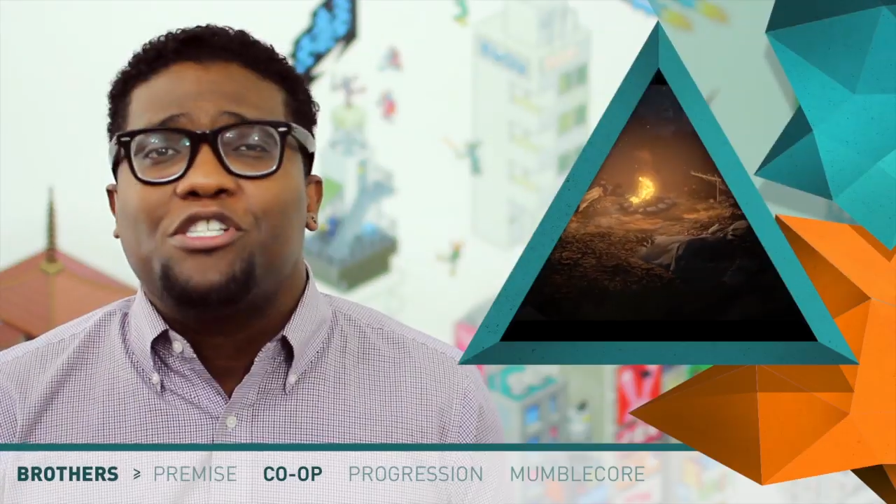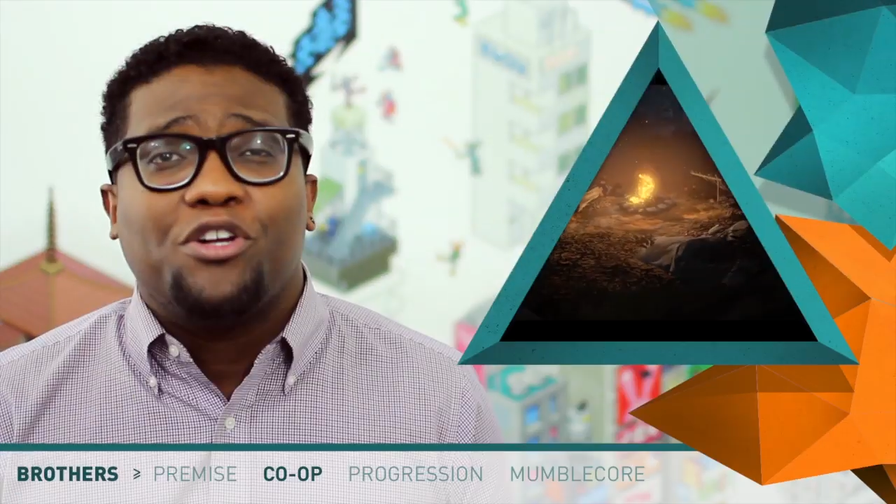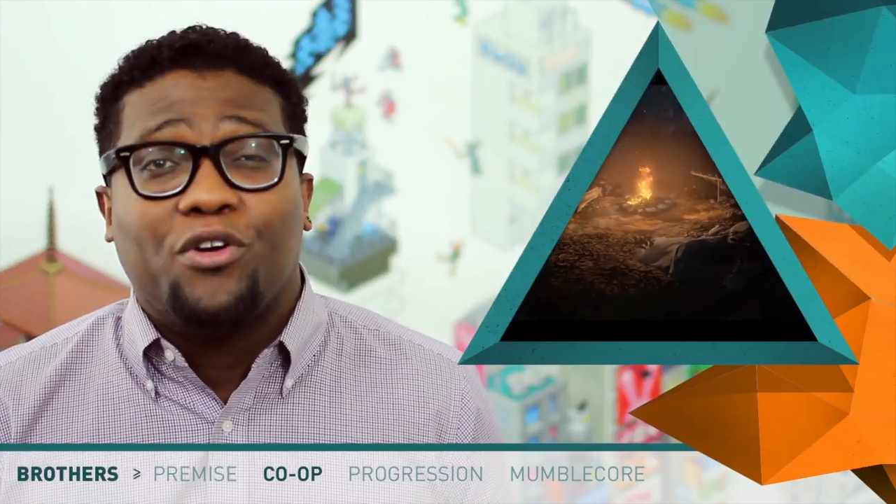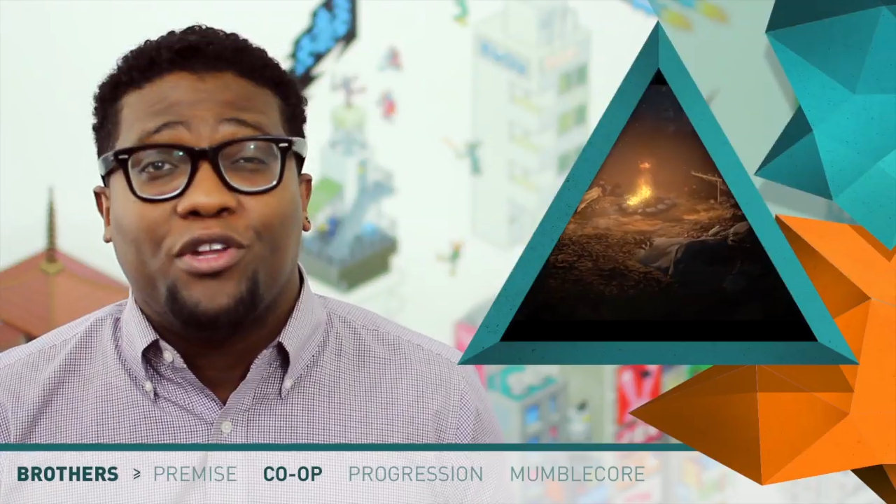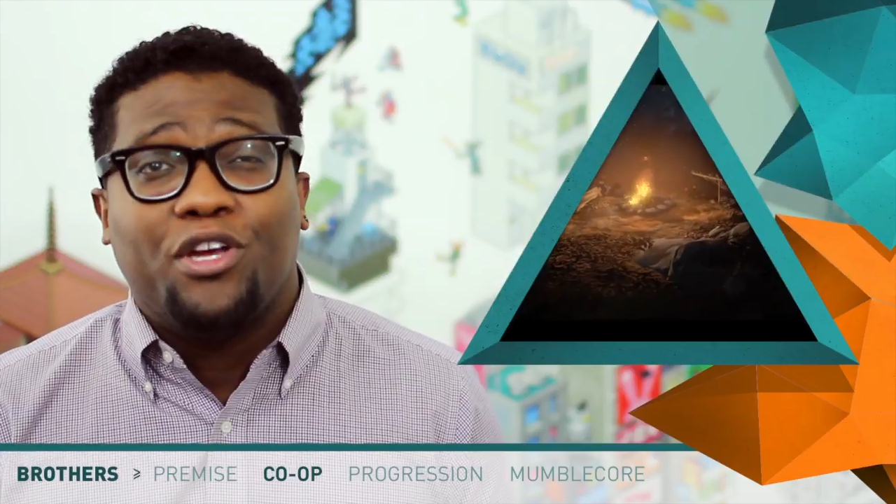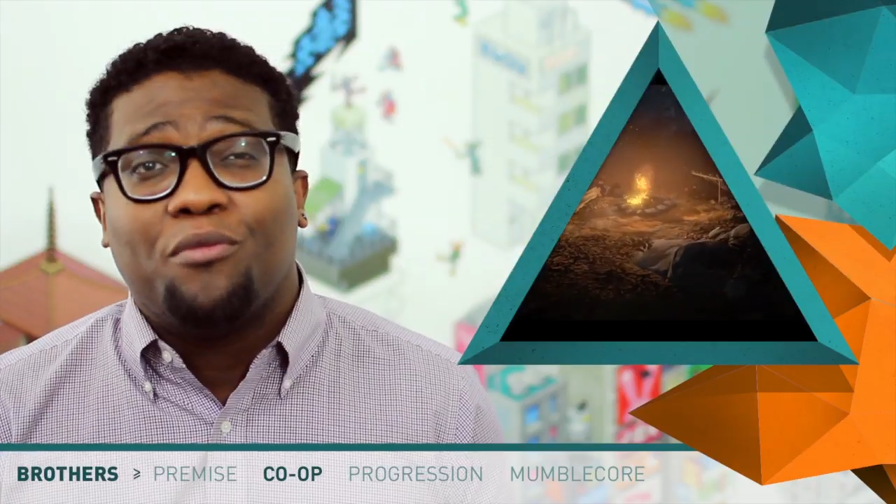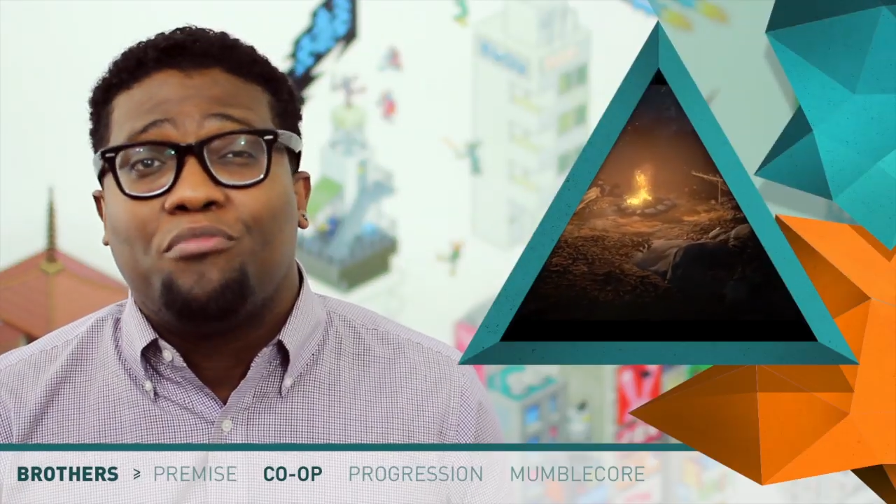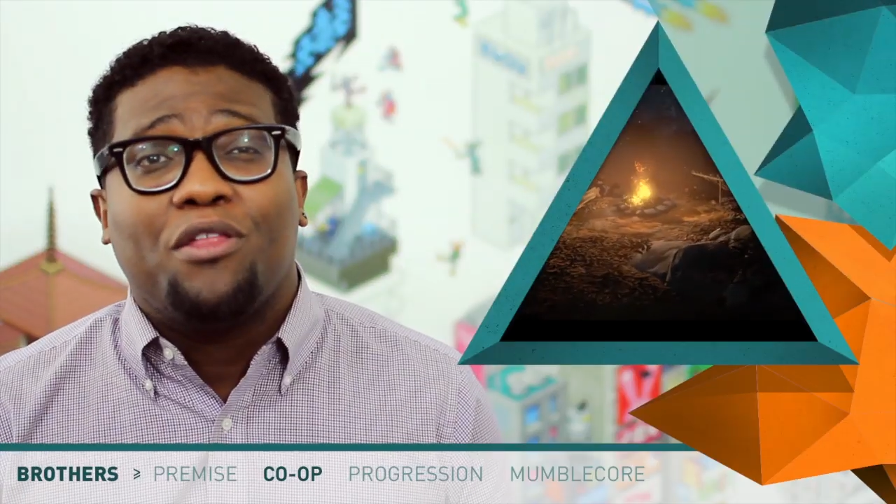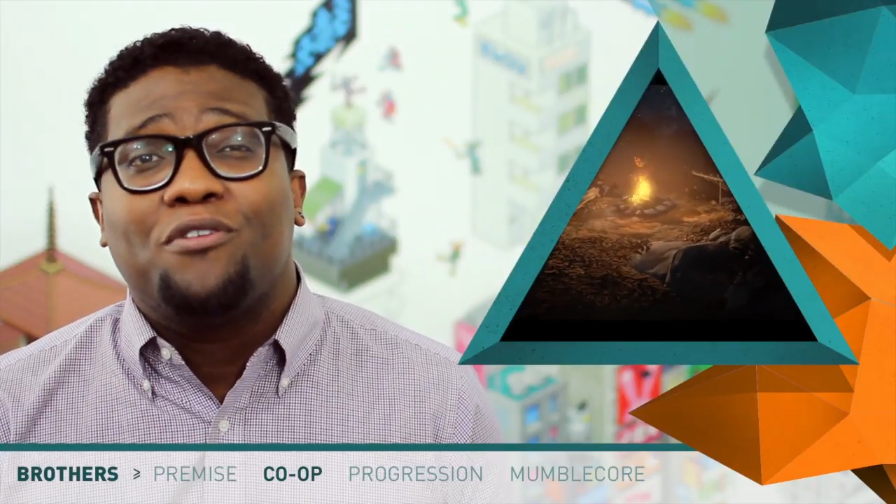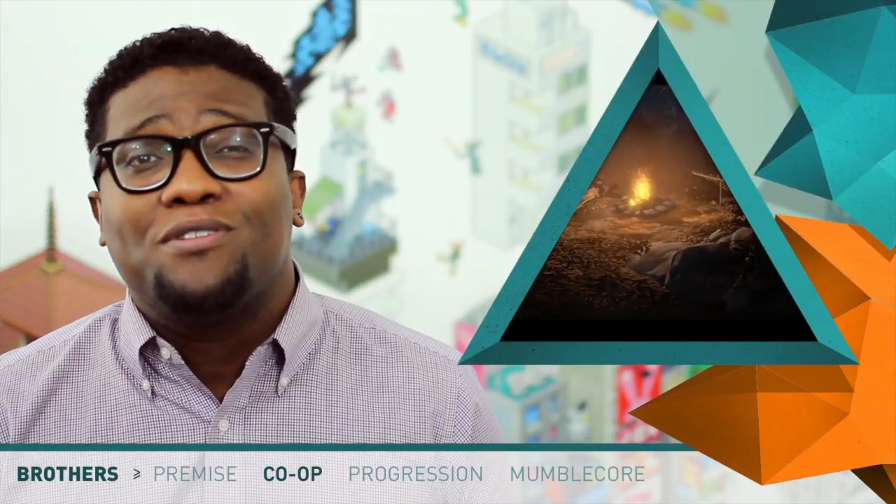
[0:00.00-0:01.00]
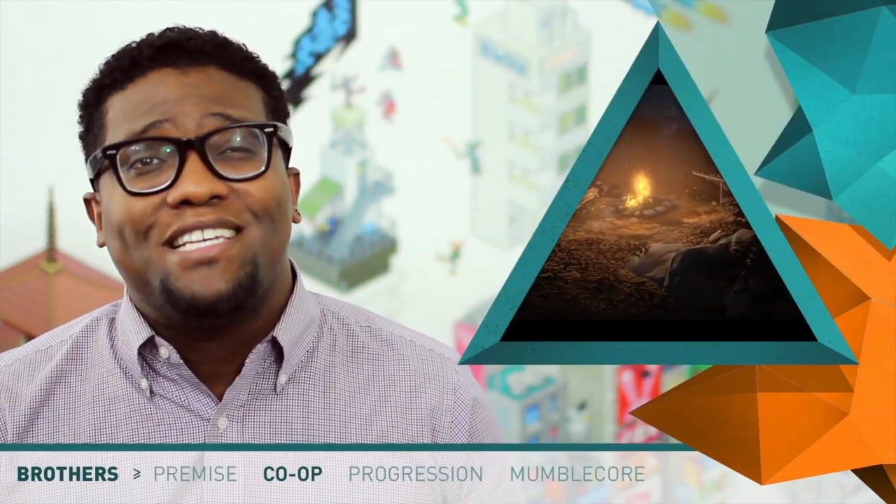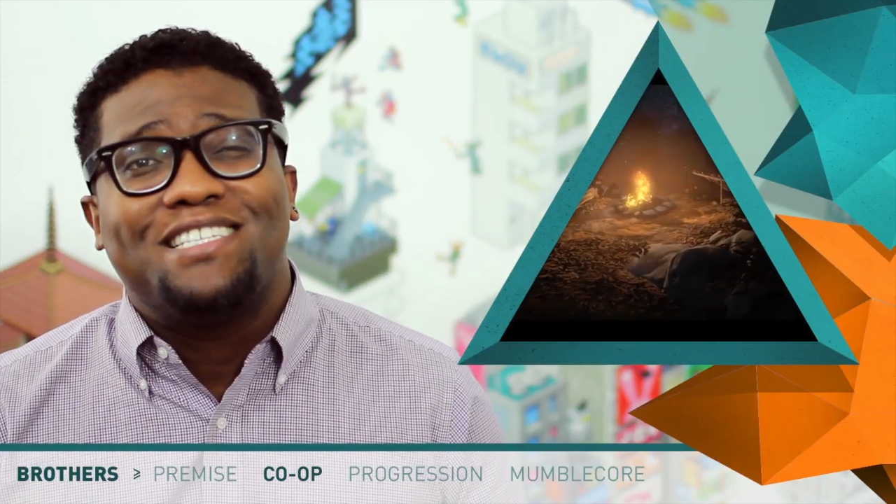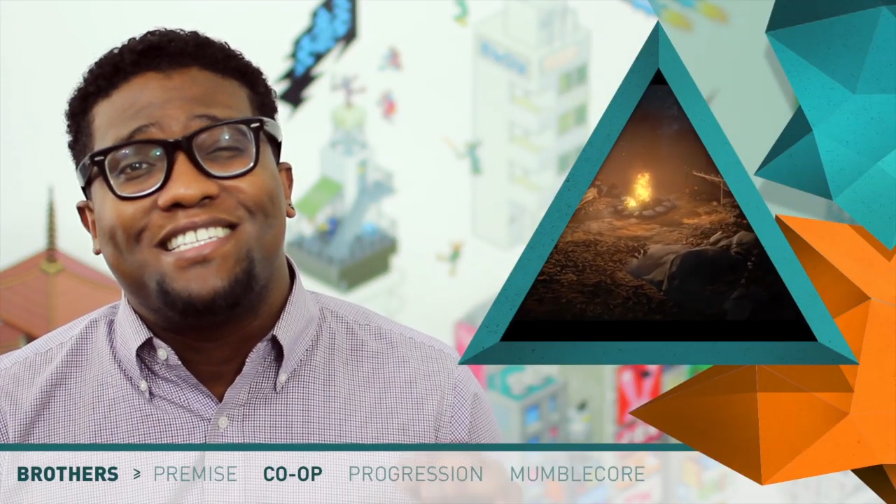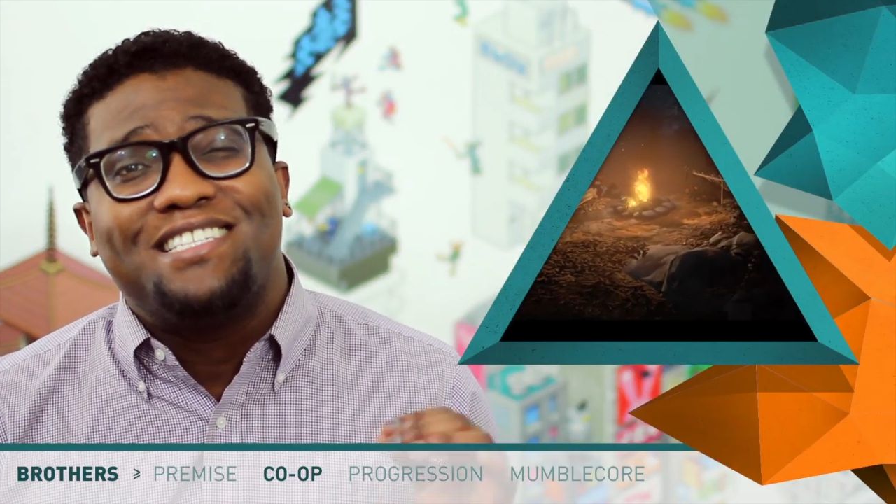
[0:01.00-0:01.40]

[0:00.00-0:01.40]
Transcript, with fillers: mentioned earlier, Brothers is a